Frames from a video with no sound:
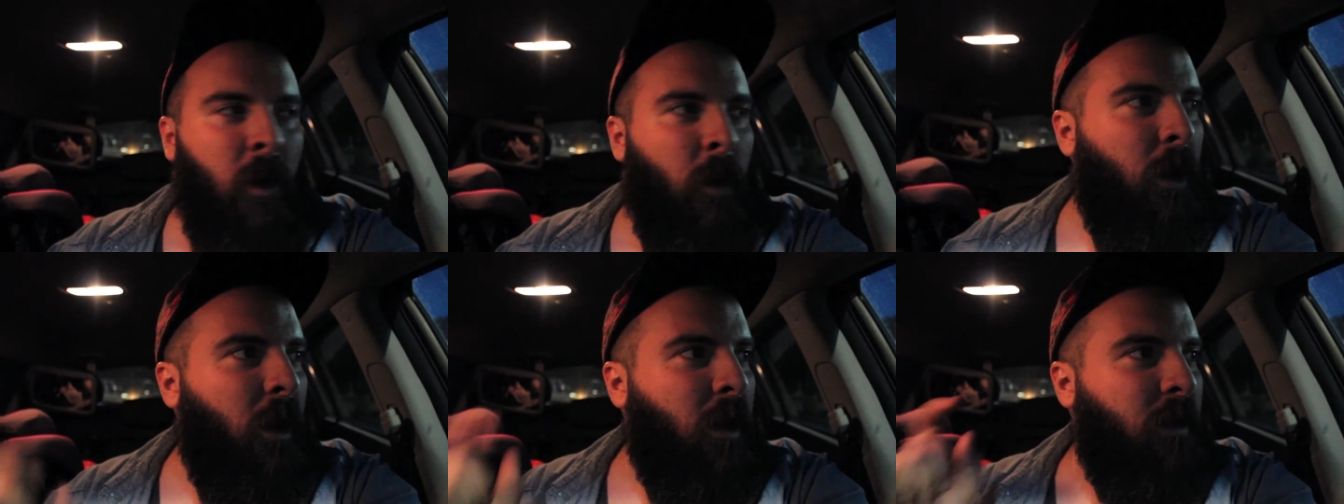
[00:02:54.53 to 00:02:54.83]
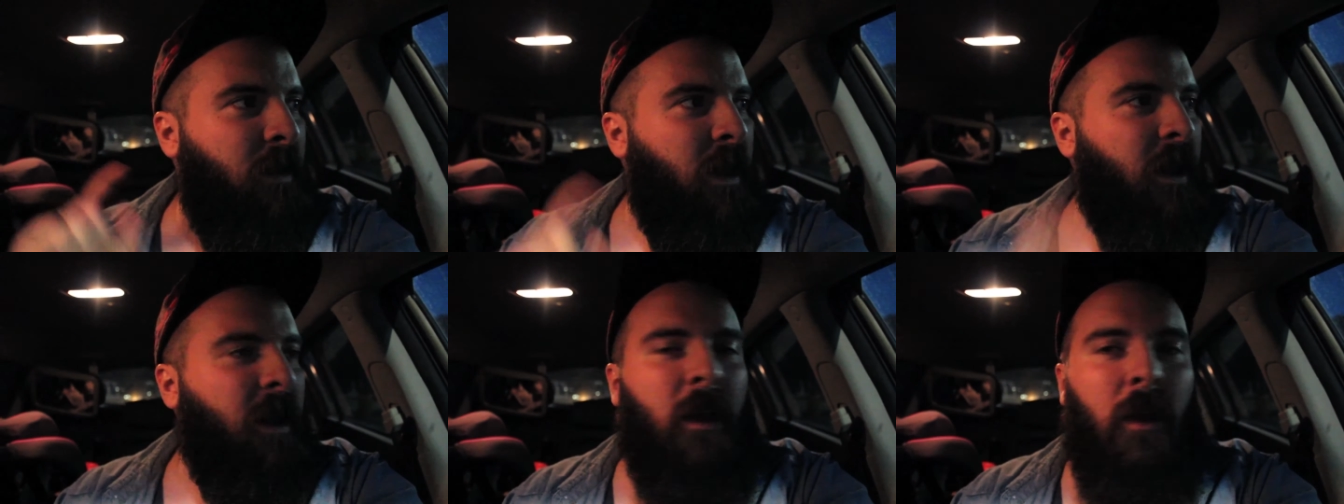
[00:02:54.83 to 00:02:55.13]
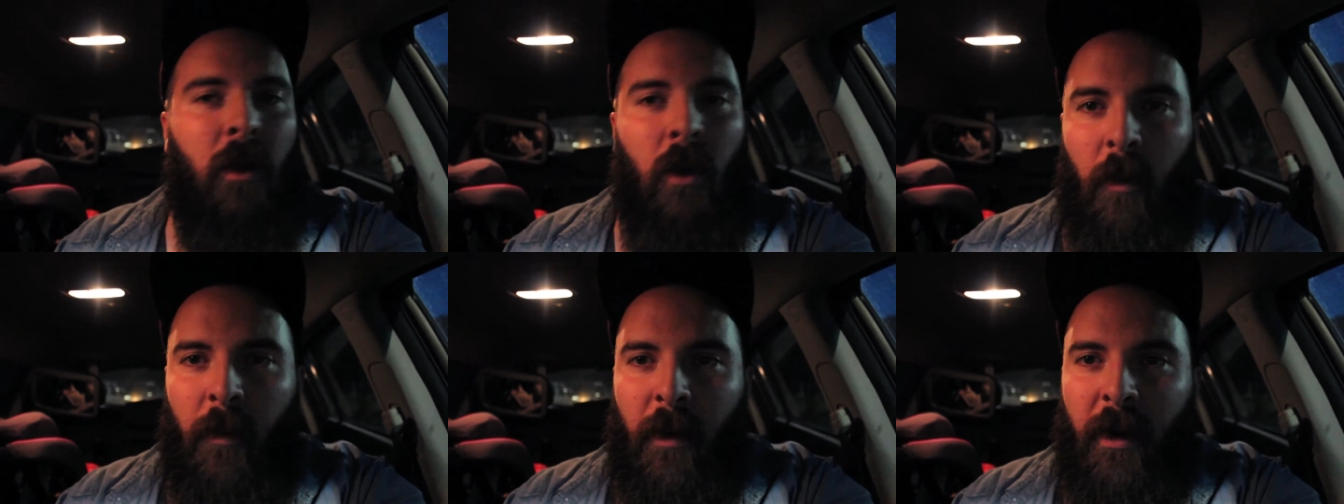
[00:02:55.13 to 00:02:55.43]
We're not taking
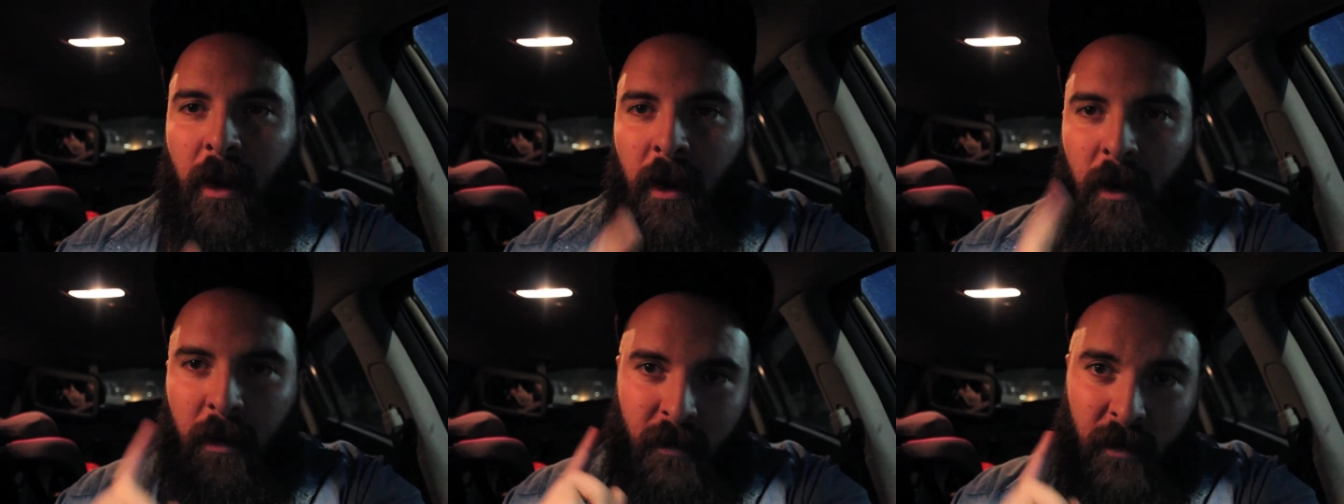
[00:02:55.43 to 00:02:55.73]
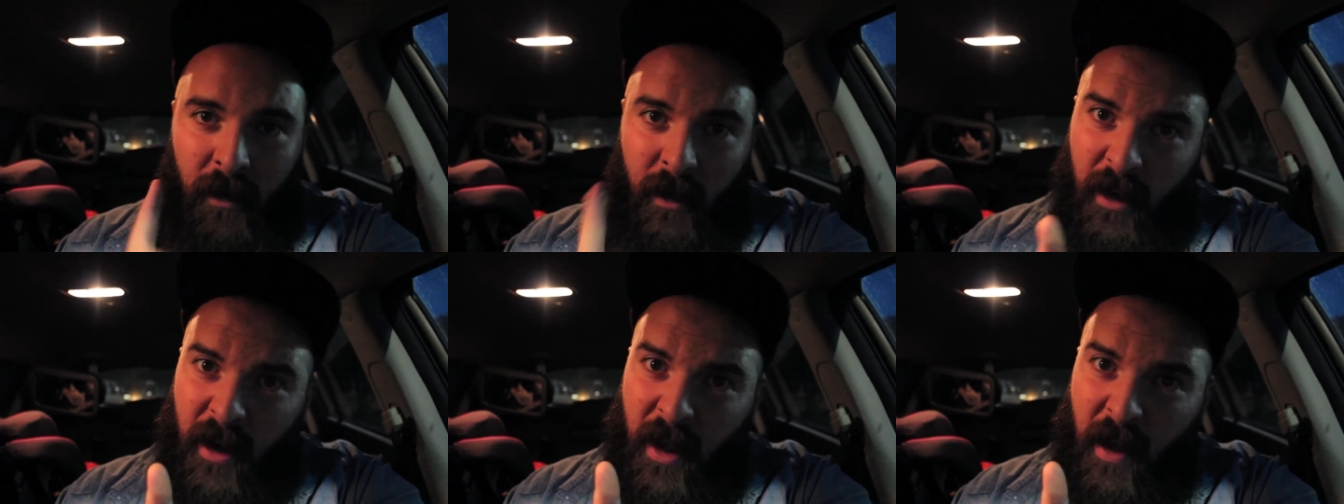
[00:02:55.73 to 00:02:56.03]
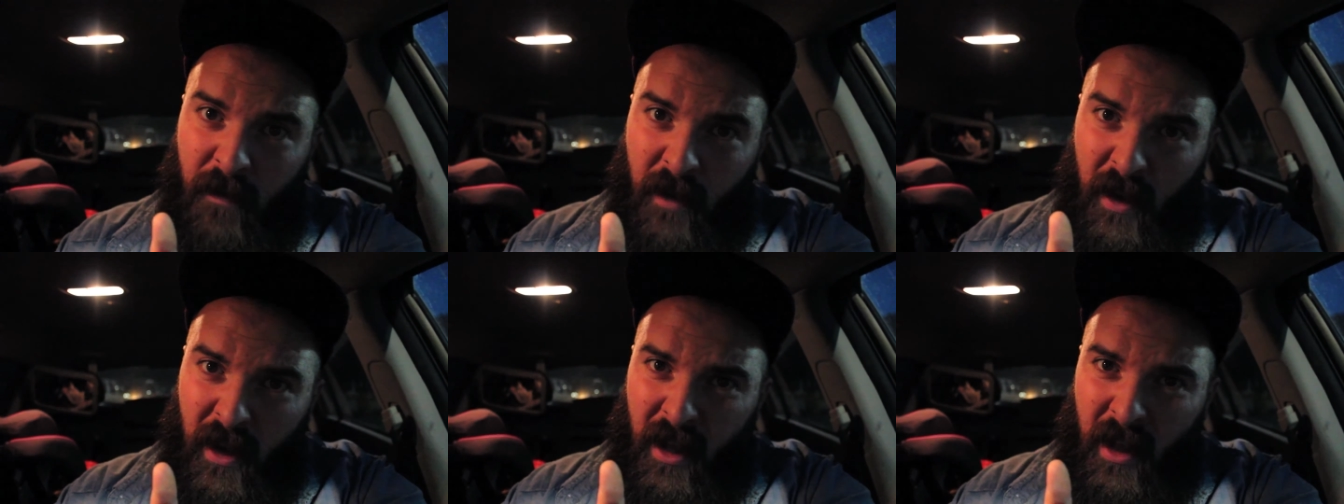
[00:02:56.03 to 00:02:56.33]
it home right now because they didn't
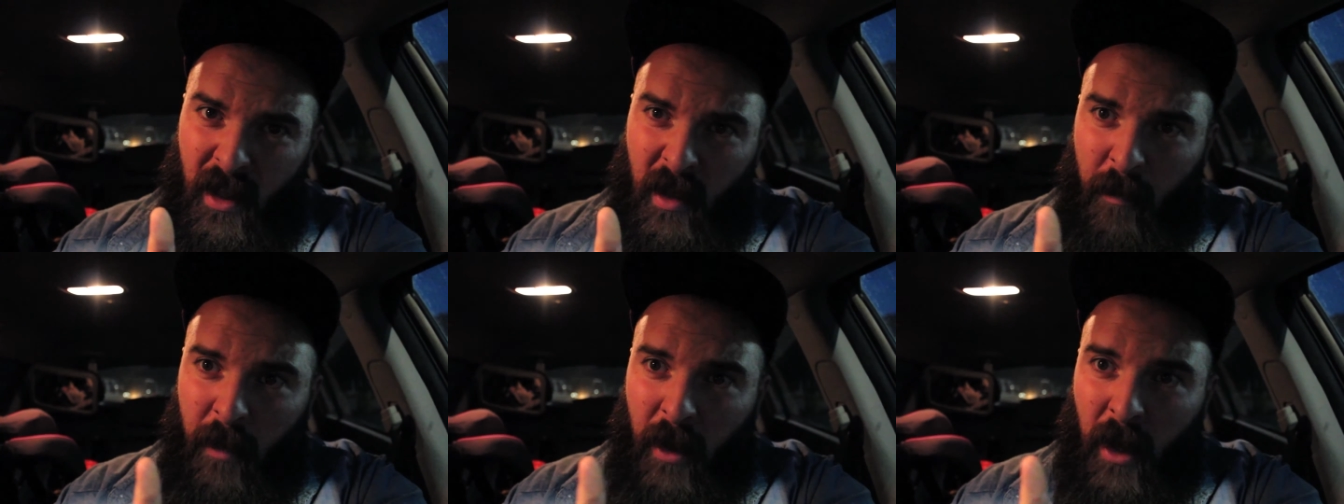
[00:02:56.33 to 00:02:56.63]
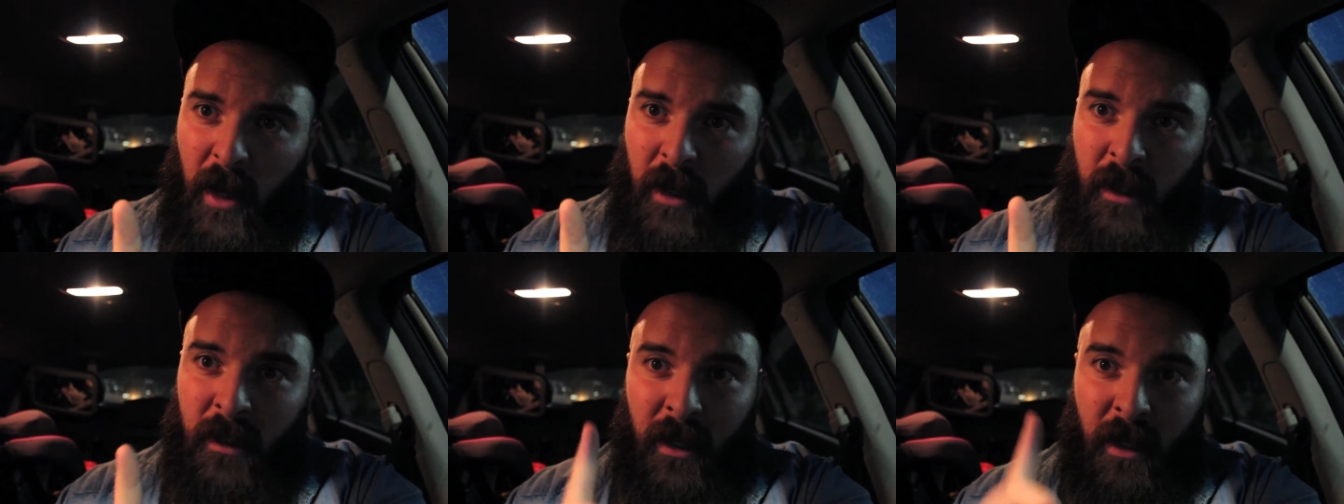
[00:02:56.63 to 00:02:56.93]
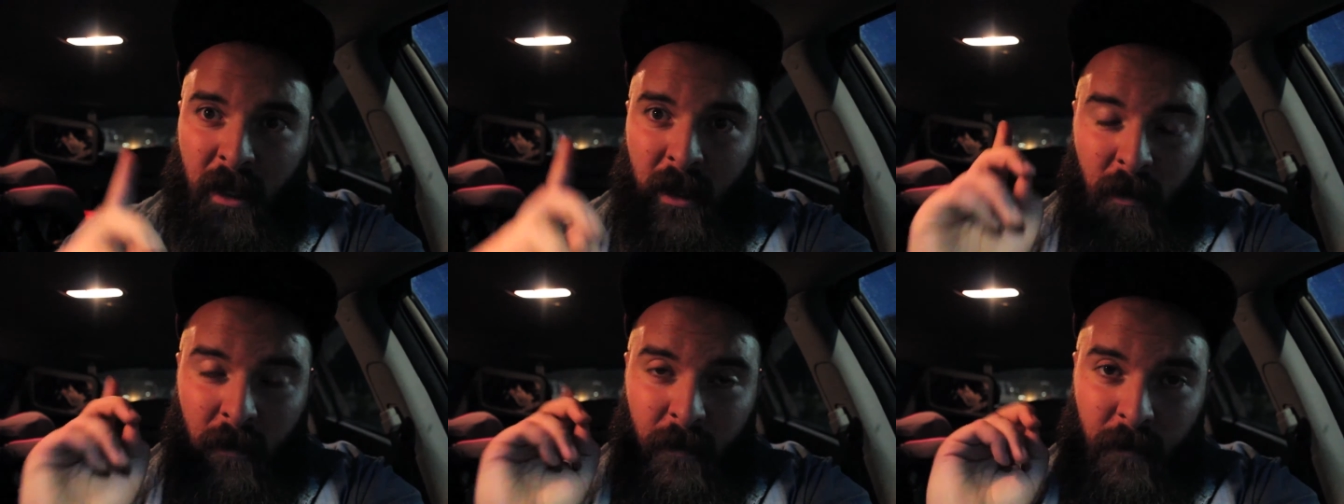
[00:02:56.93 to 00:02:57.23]
have any in the box
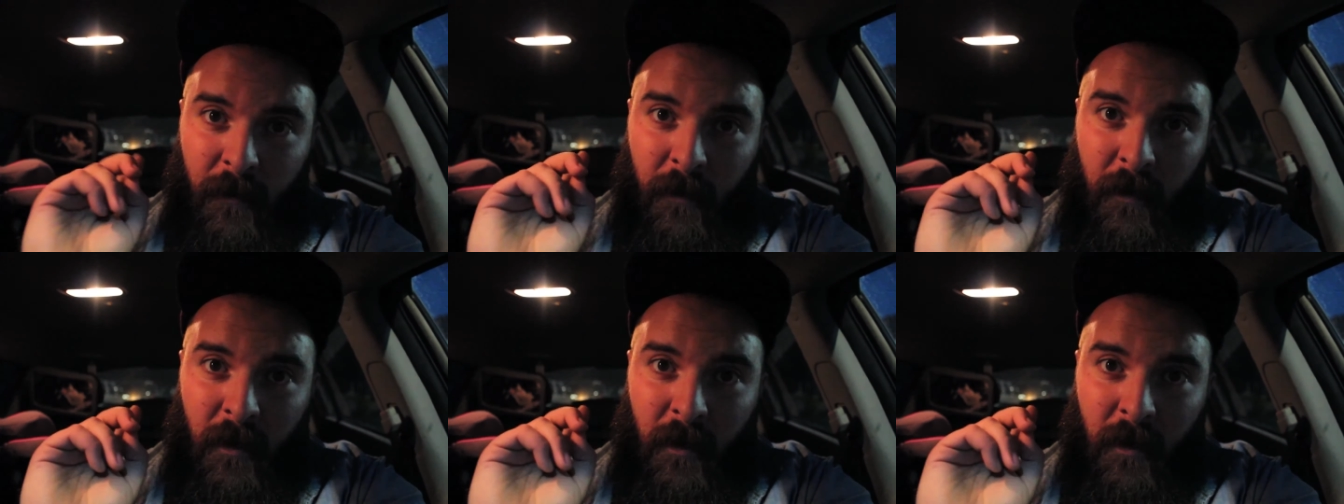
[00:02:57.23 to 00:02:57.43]
and the